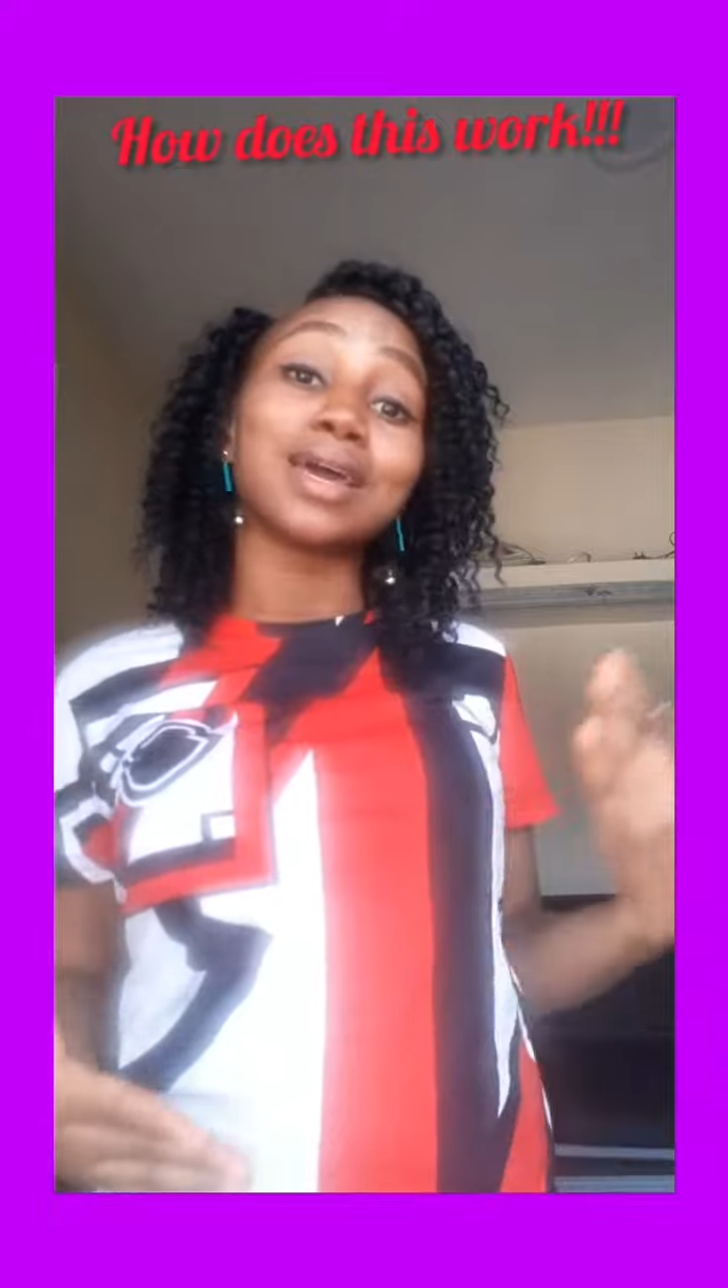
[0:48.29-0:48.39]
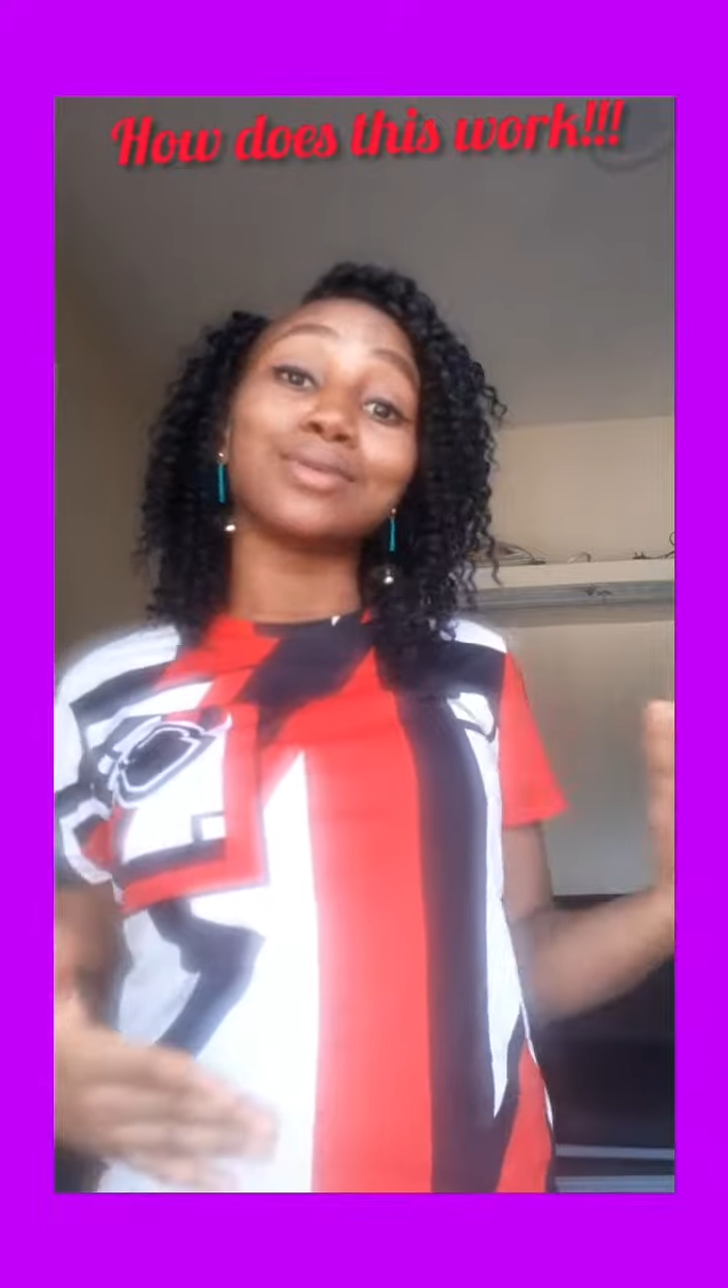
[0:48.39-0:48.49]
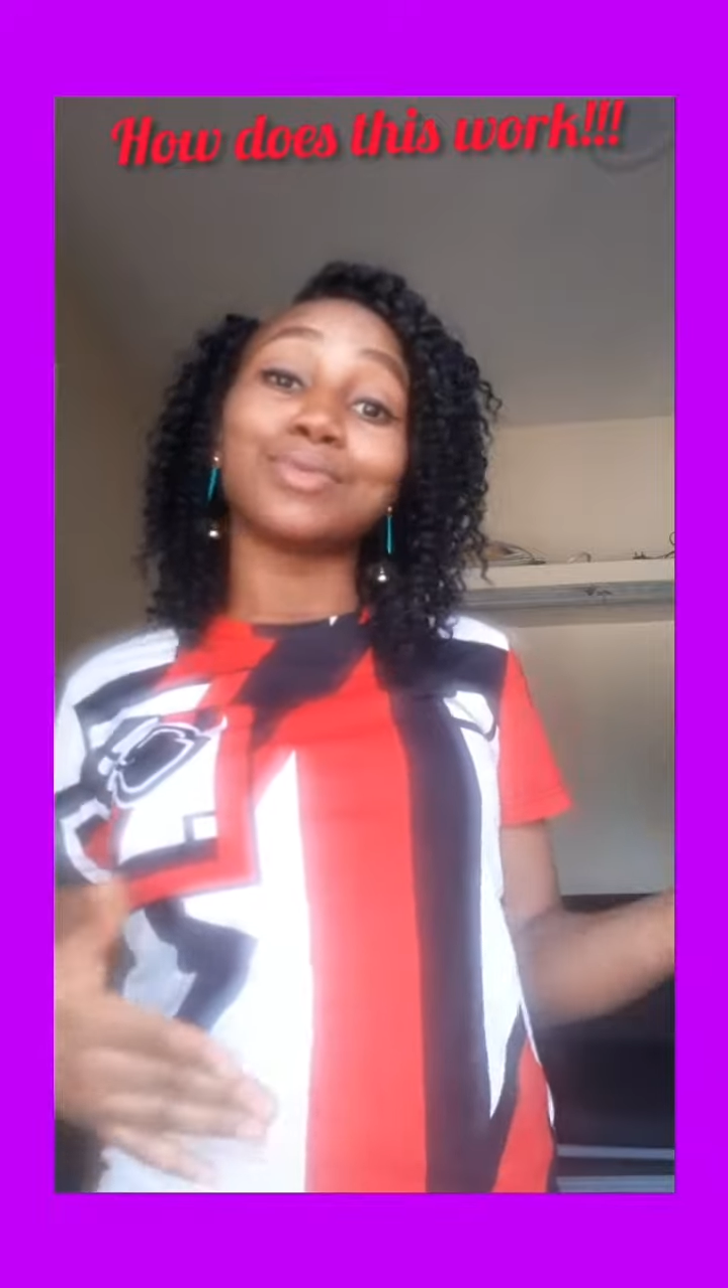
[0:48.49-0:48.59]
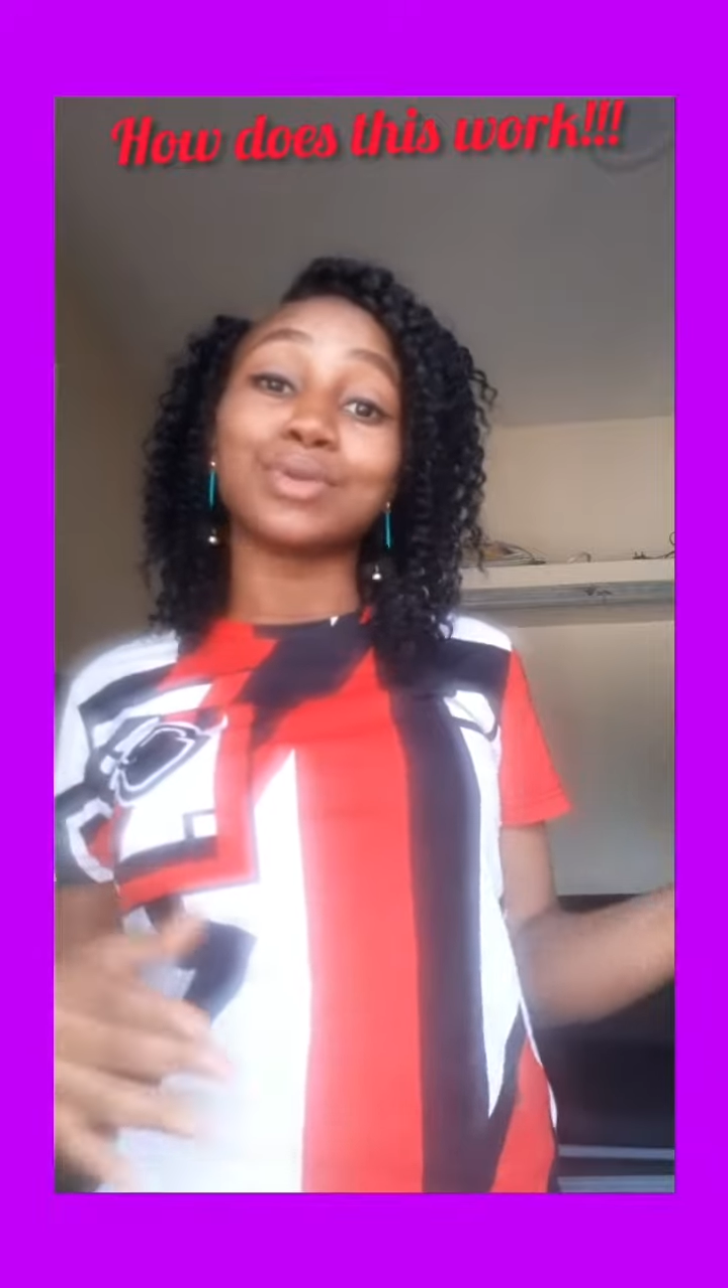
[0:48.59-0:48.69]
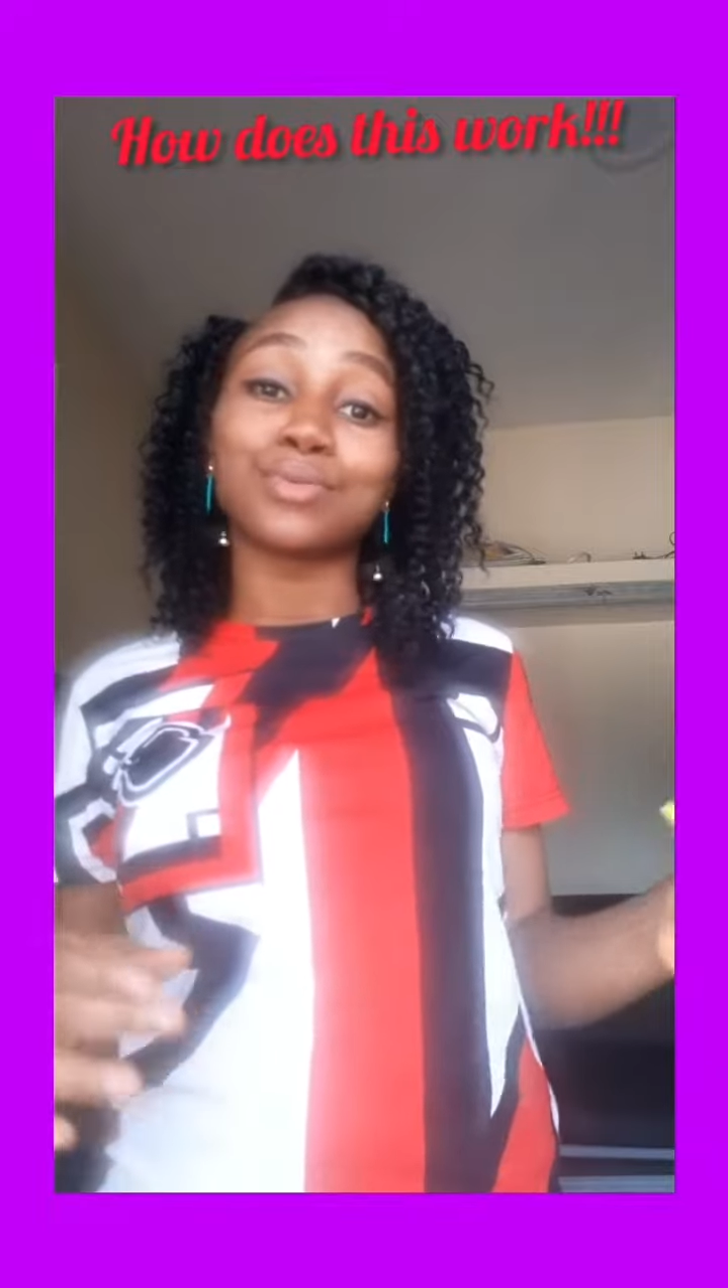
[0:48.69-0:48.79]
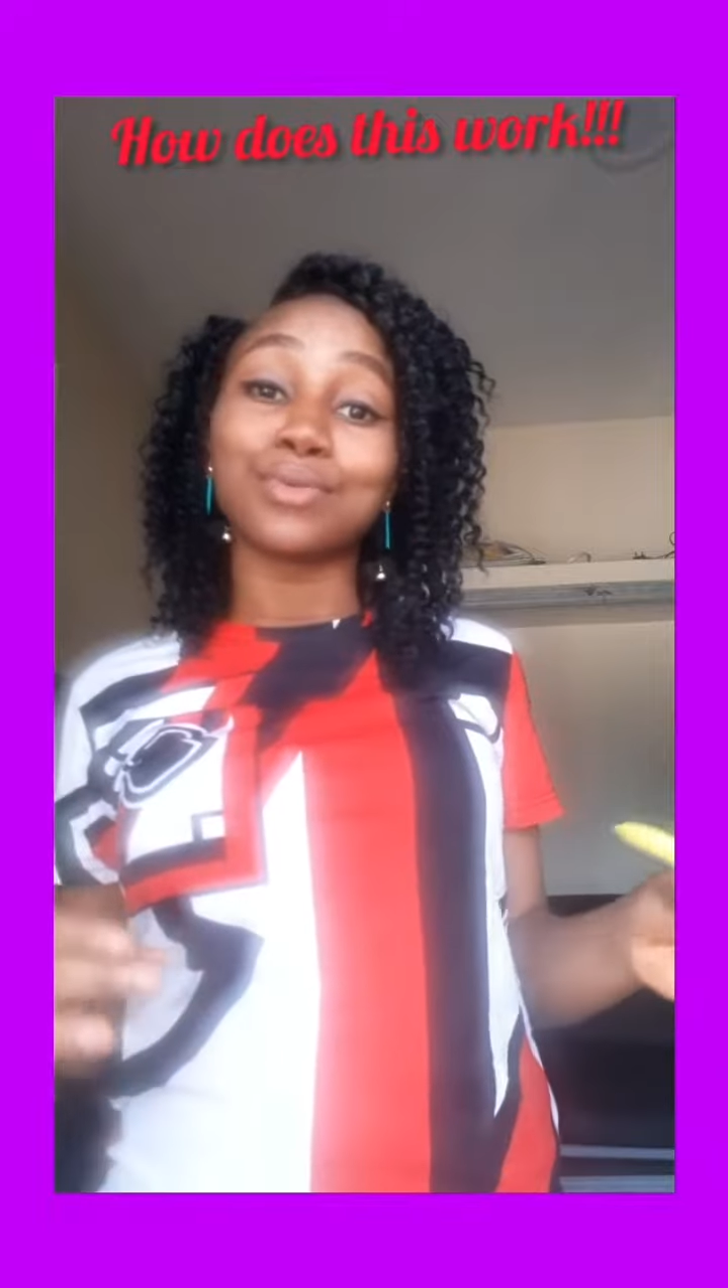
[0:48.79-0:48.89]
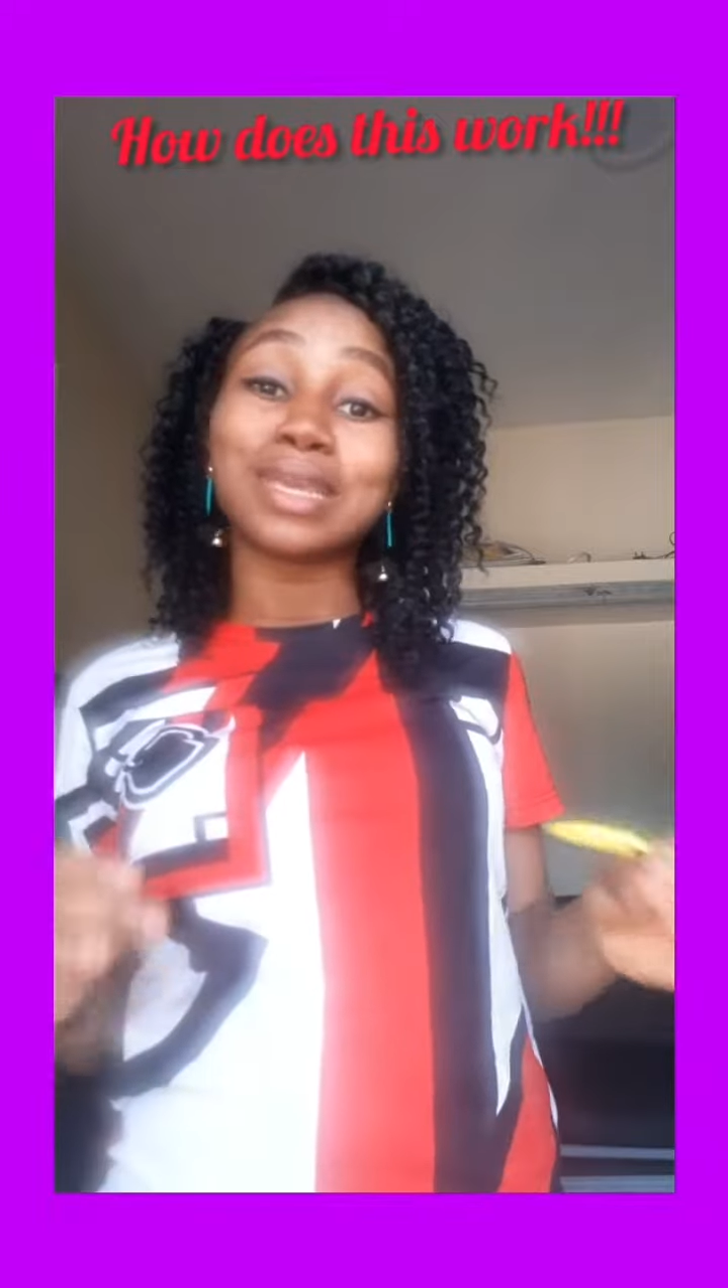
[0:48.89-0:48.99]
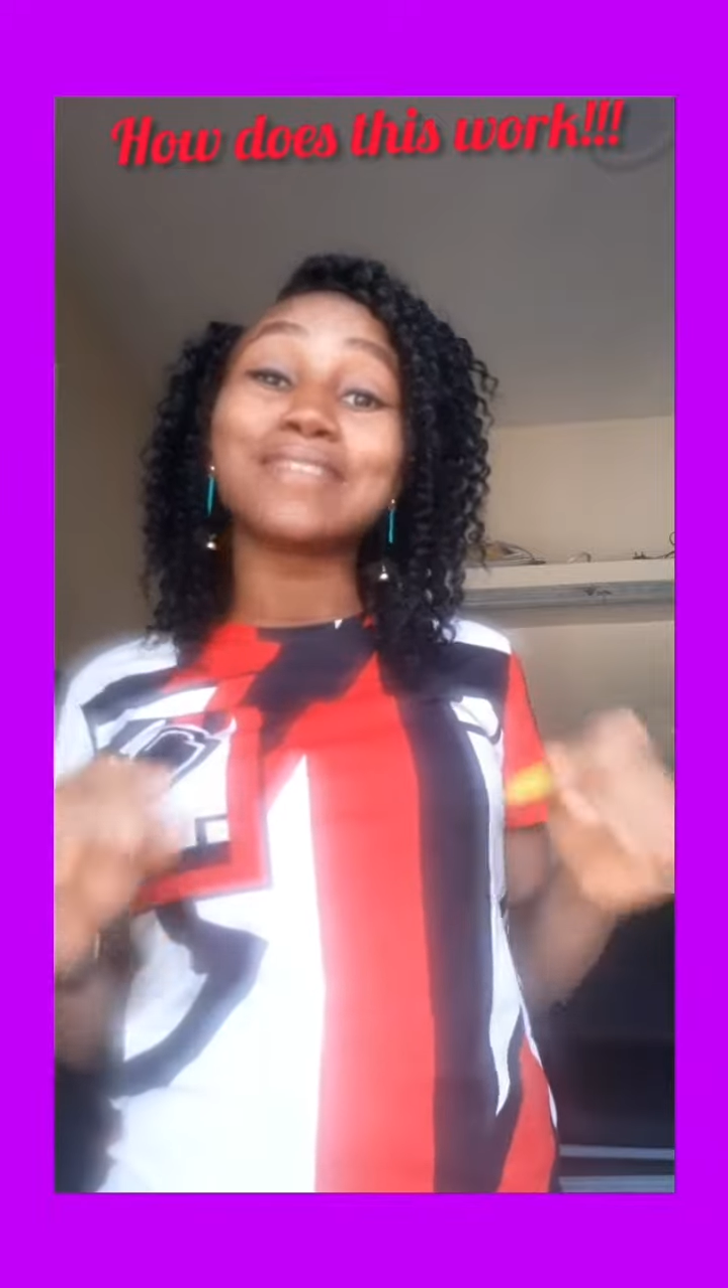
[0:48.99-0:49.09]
and regrowing